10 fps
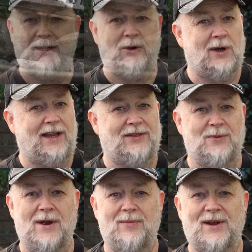All right, the
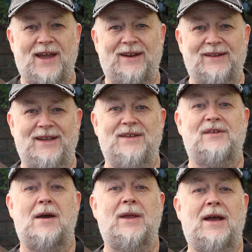Weber kettle is
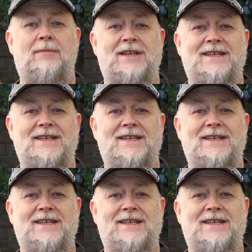coming up